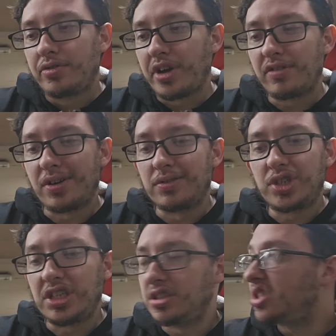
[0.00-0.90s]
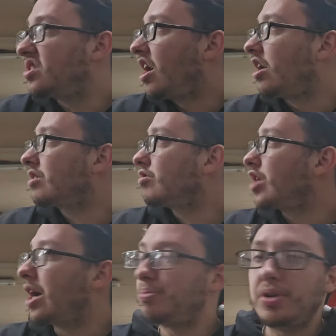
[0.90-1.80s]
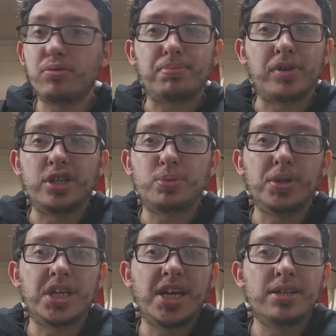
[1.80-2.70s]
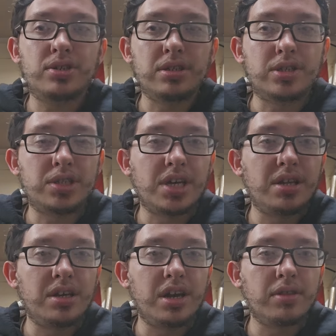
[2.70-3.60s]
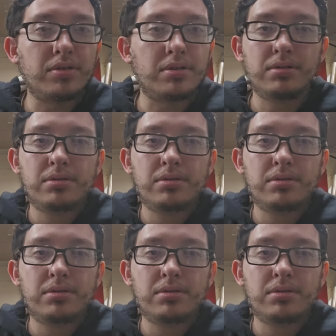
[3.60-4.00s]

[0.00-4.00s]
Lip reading: I've even seen stock, crappy replacement gaskets stay together.